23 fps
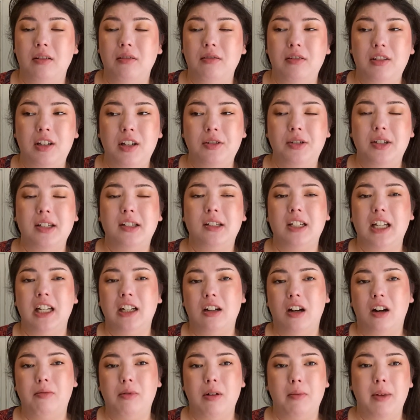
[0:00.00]
use this to take
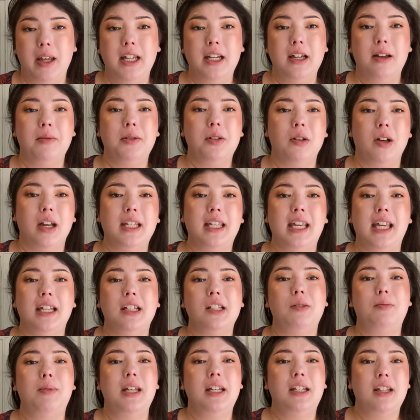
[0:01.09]
off my makeup, so I can't
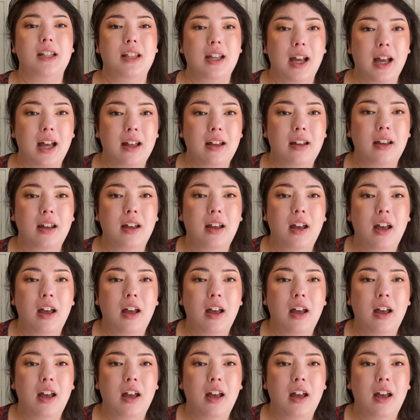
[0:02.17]
speak to that.